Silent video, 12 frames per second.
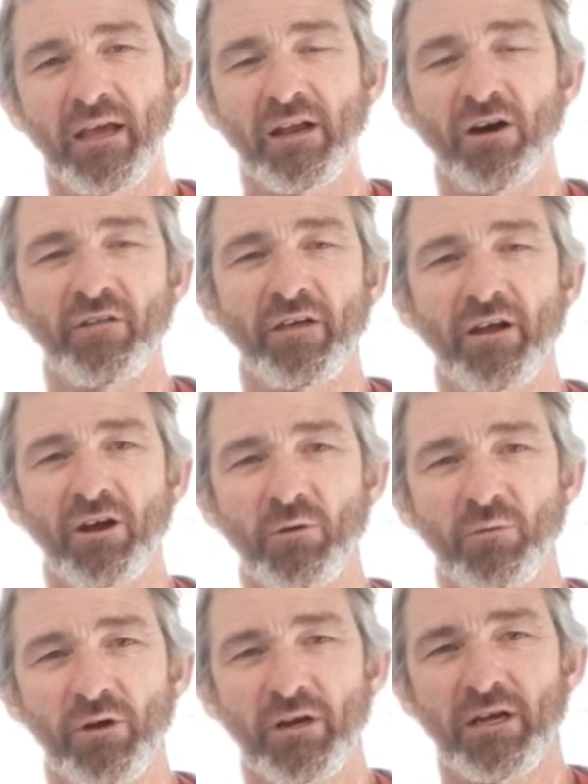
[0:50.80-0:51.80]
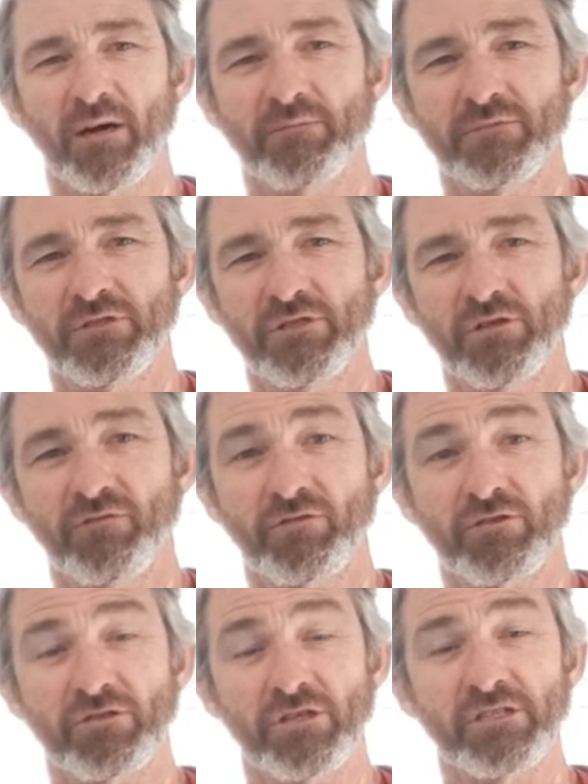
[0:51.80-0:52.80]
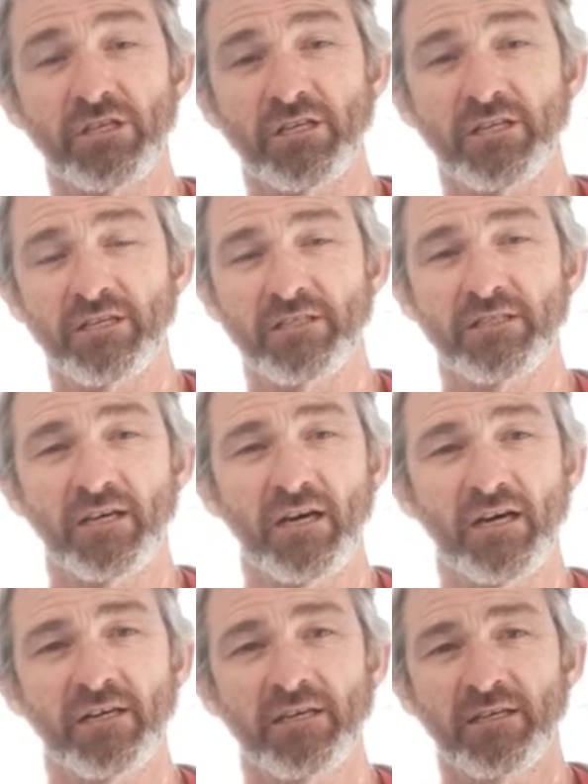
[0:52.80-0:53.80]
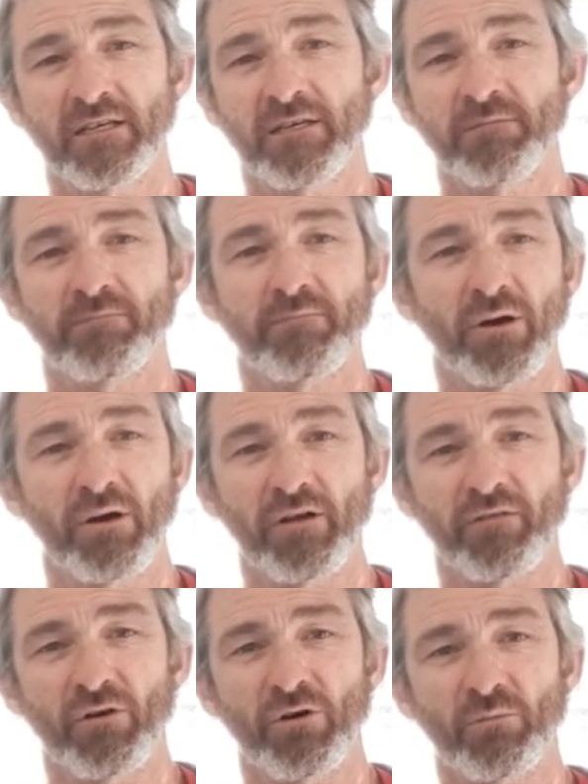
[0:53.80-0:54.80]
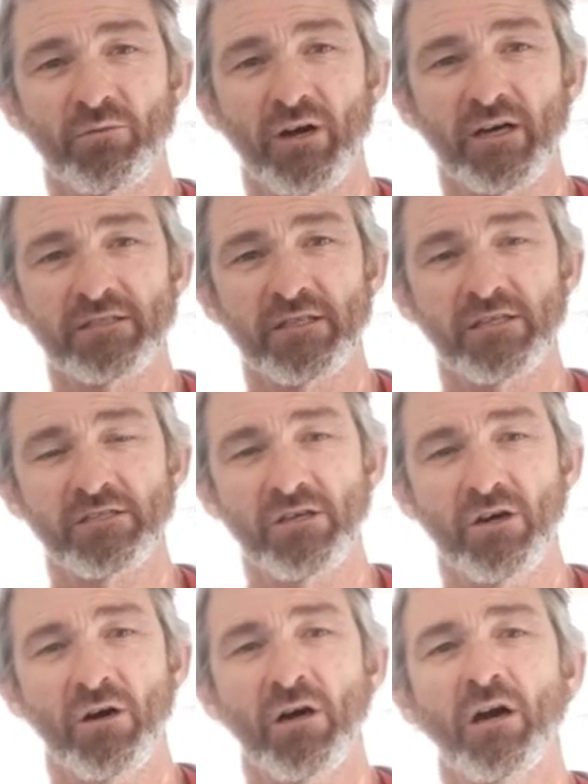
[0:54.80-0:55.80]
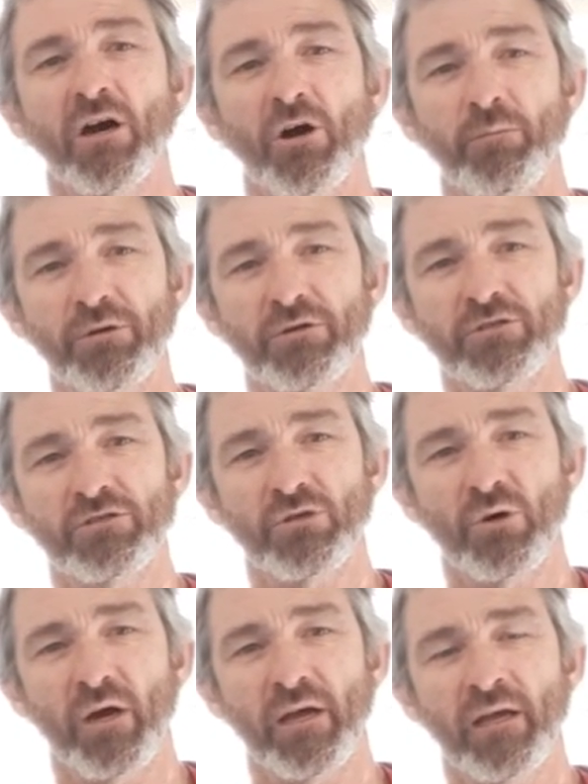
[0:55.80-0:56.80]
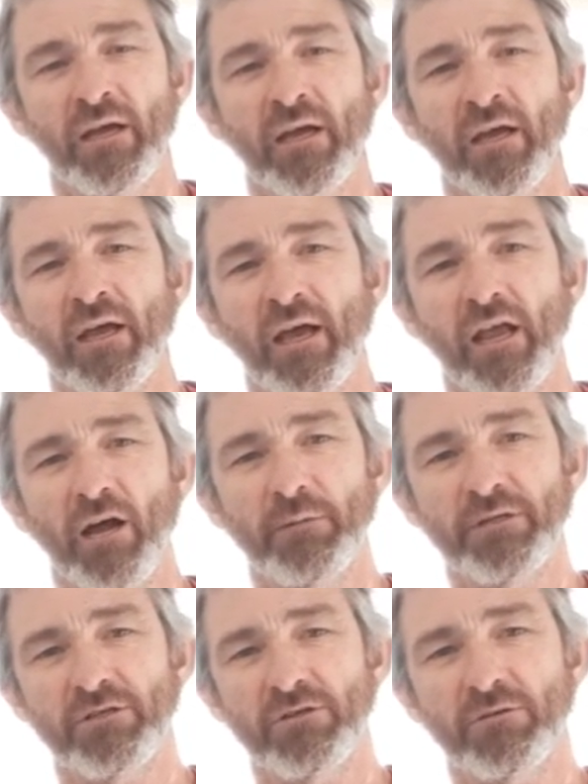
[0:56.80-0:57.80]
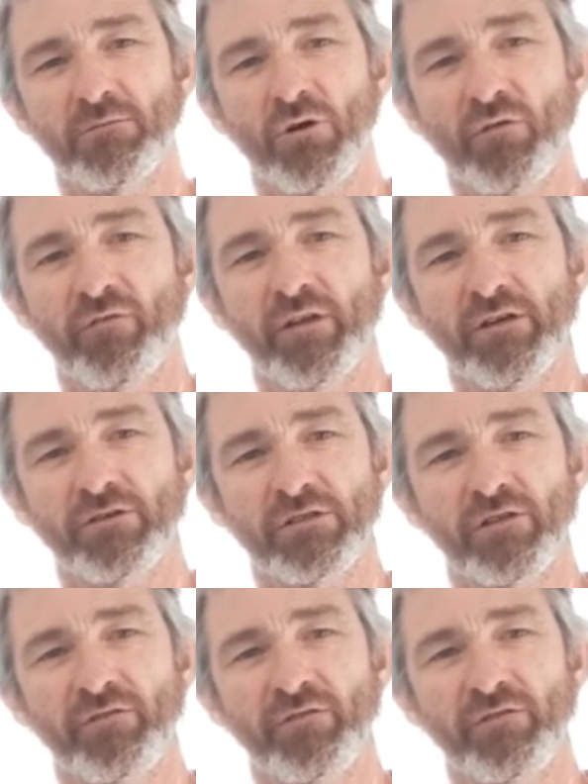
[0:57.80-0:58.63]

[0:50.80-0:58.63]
all that hard work come to fruition is part of the whole process. So I hope you enjoy, and I'll be doing more videos in the